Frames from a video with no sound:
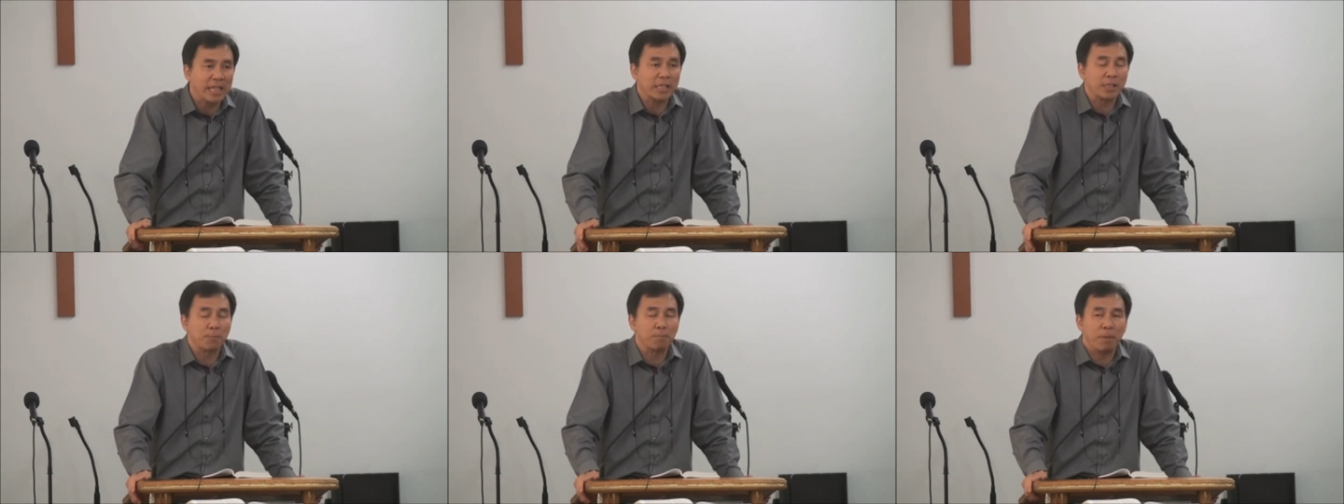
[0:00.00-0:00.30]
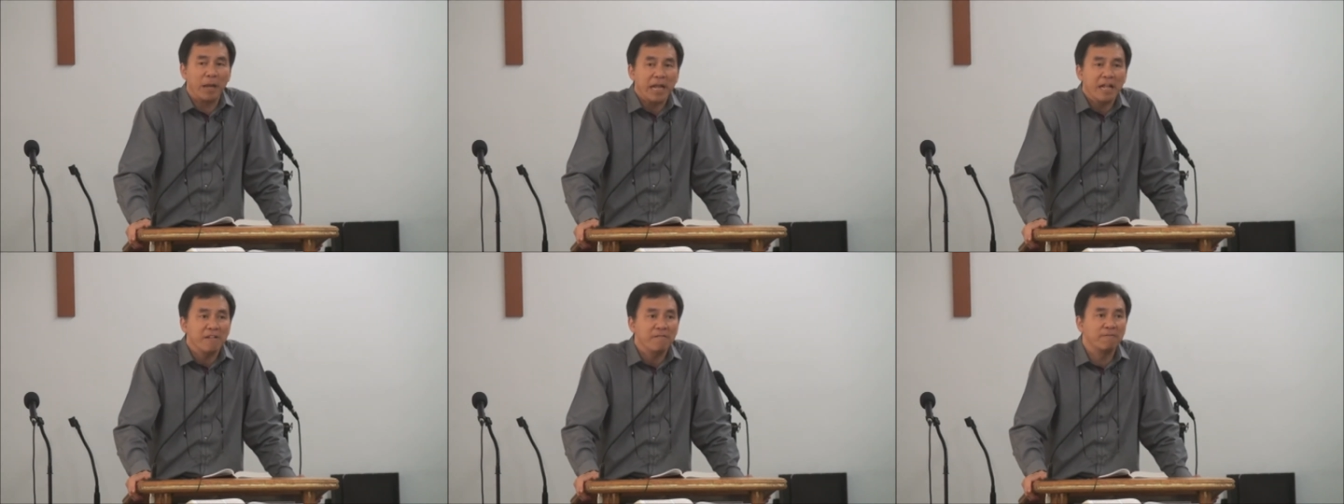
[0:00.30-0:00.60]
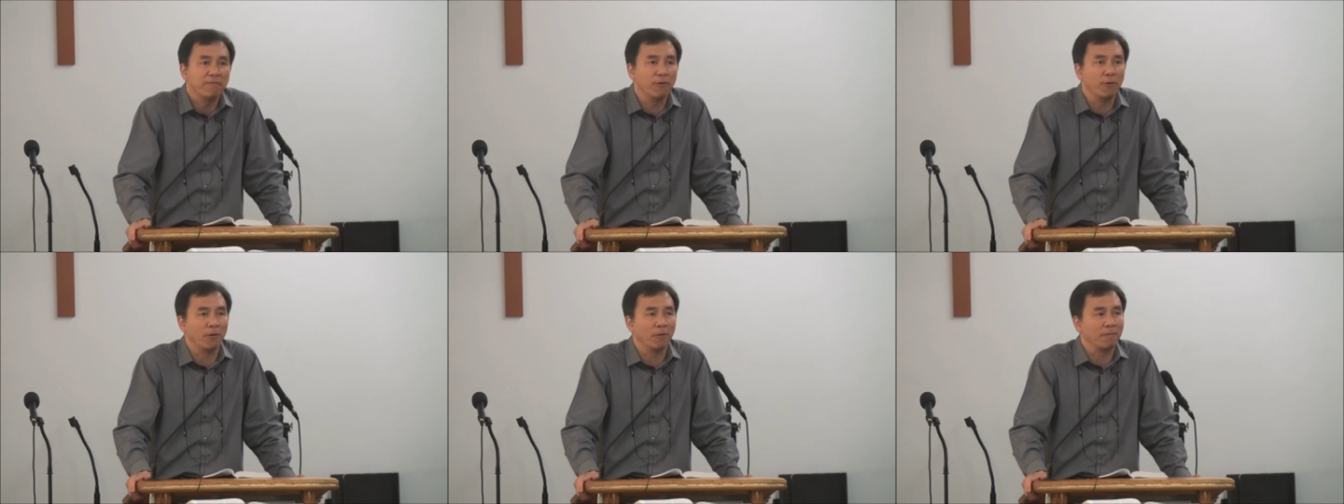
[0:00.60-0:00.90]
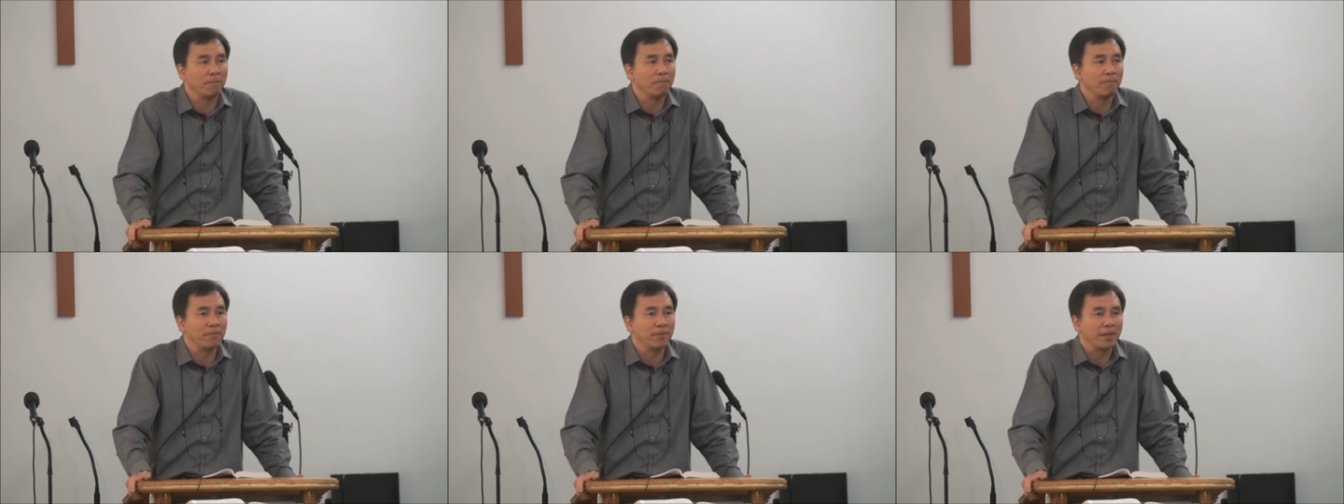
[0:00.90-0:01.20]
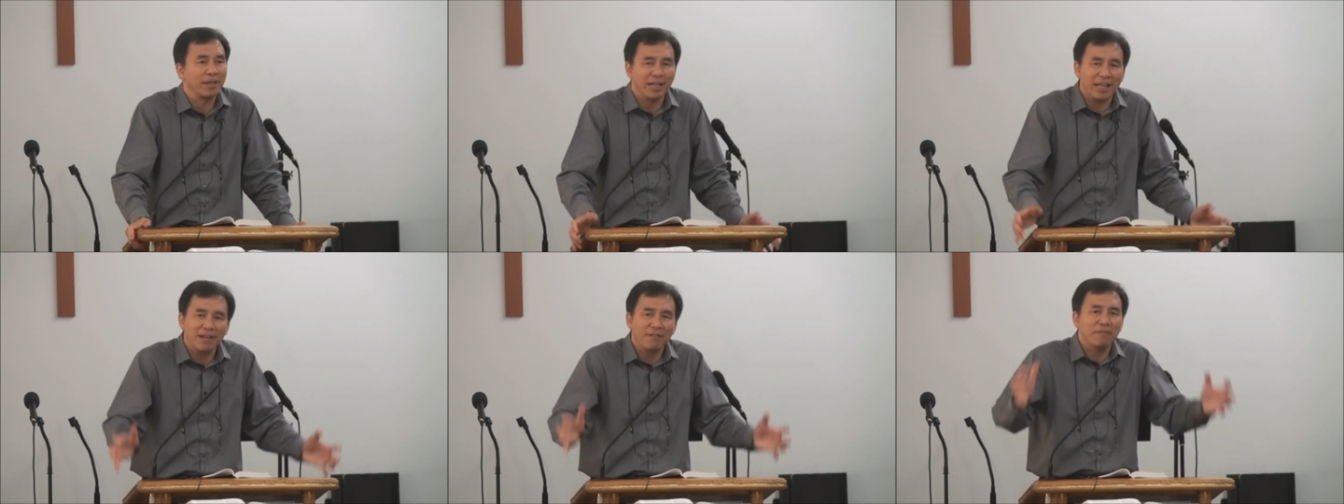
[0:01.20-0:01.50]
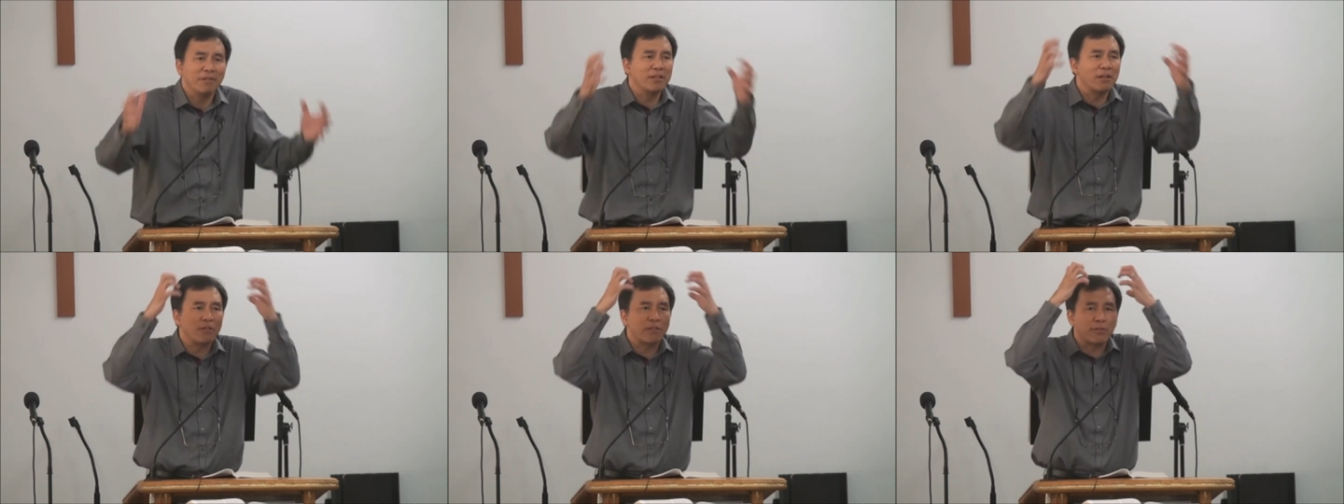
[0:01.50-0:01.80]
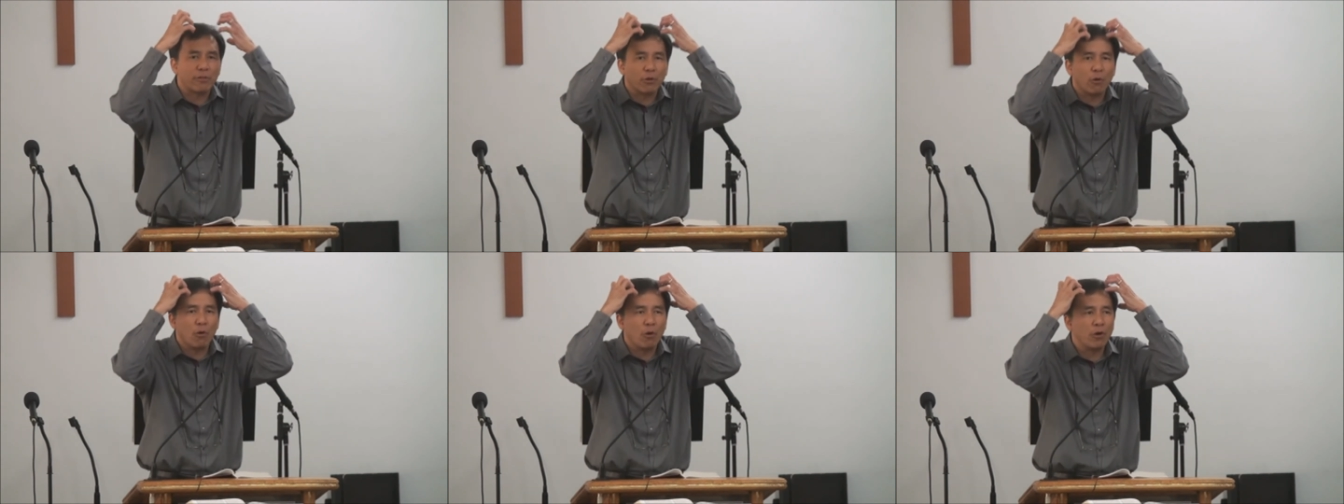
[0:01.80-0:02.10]
that's painful, even the
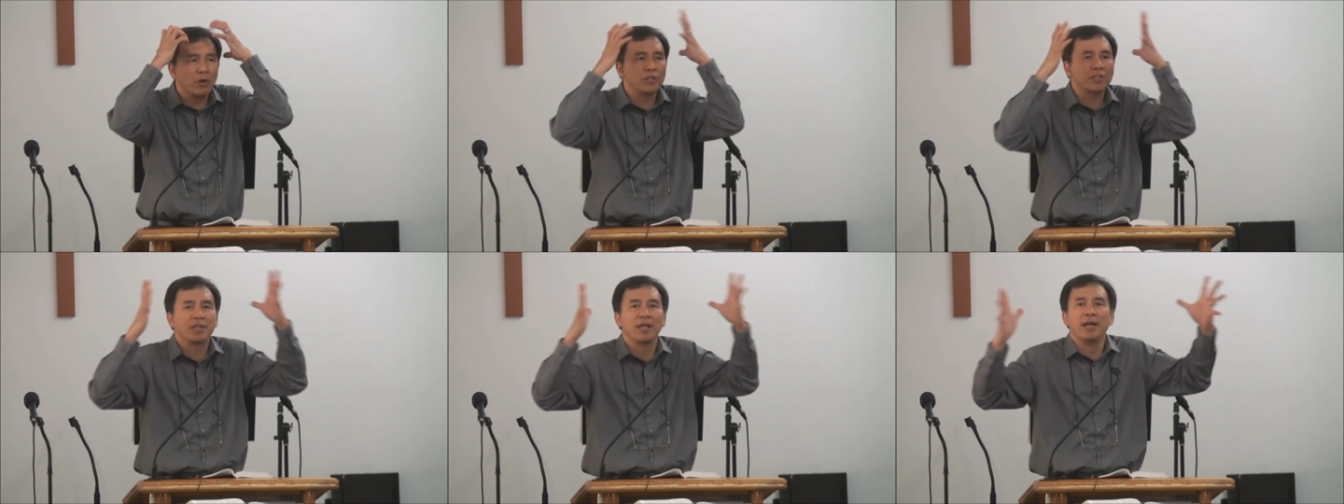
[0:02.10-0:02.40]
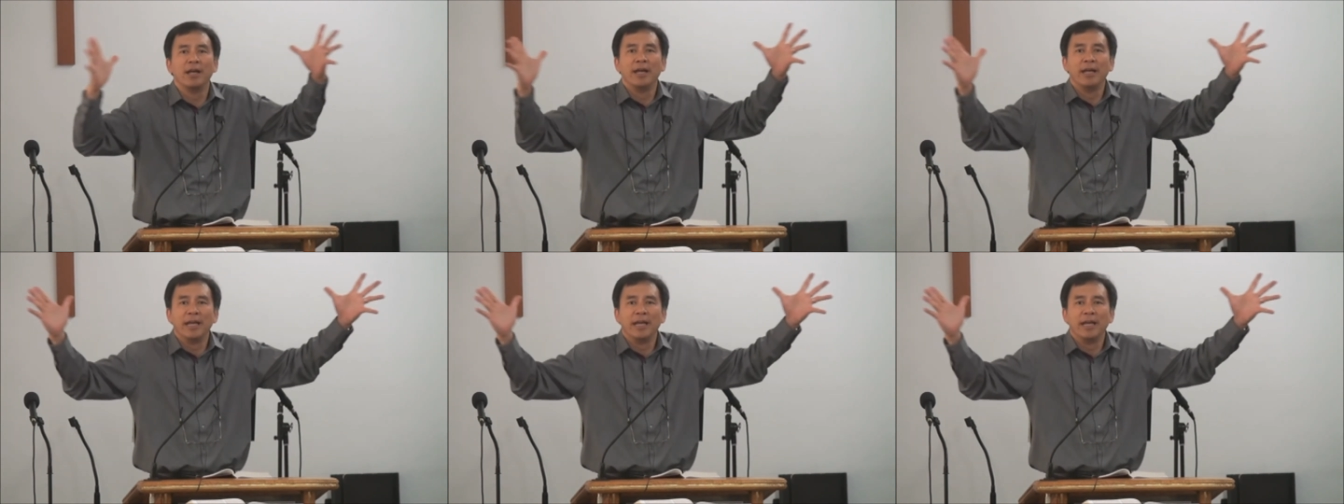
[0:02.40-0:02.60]
thorns.